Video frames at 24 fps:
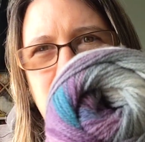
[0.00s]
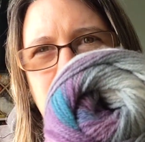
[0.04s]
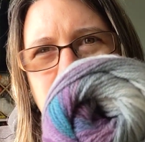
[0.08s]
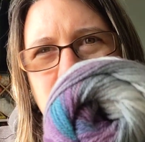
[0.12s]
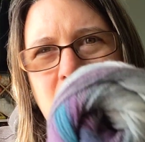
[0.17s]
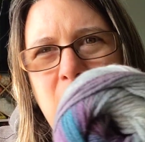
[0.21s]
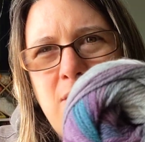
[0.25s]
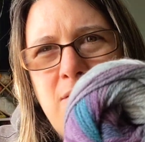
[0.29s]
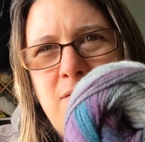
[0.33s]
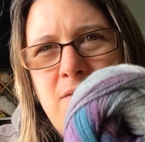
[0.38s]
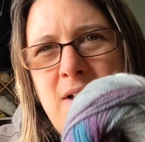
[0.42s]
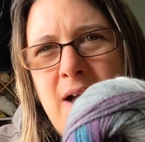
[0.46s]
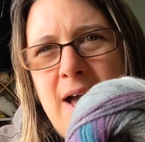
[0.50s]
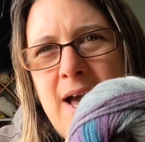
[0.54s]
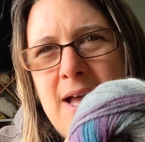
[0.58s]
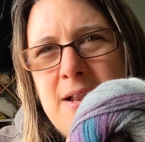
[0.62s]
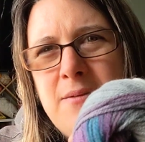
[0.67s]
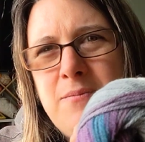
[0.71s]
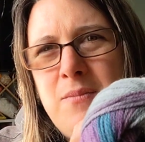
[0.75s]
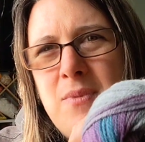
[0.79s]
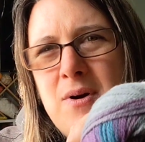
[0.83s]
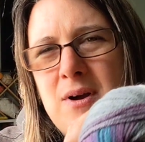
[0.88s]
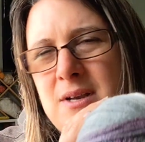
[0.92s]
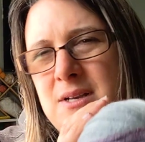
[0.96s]
I've
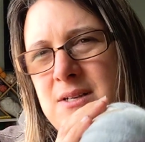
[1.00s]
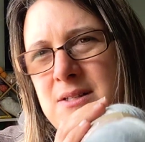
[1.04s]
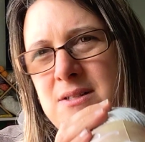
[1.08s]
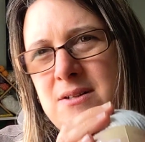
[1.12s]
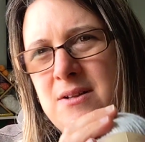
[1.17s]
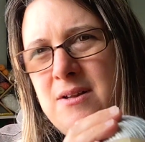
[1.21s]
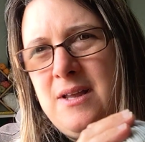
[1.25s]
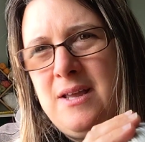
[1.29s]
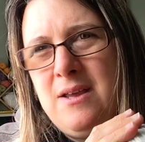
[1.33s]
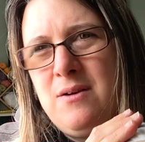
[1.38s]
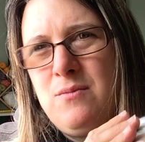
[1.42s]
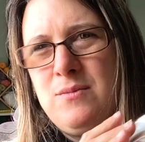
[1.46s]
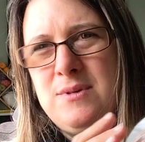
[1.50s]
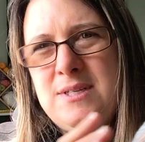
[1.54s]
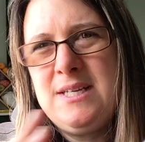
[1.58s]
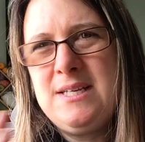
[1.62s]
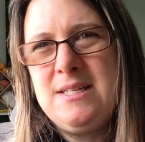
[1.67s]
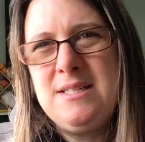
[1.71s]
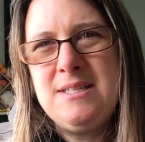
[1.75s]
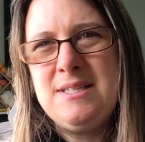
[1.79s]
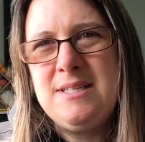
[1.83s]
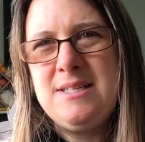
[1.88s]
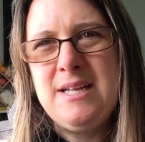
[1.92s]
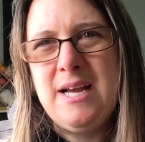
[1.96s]
had mine, it was
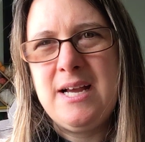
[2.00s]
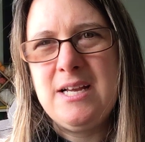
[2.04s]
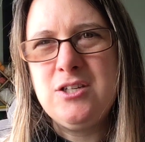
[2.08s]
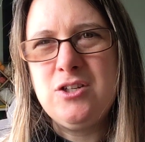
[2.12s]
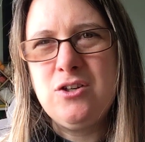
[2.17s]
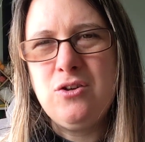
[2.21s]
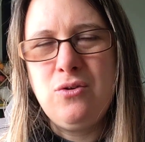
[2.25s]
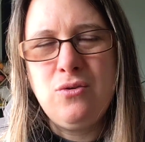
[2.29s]
in stash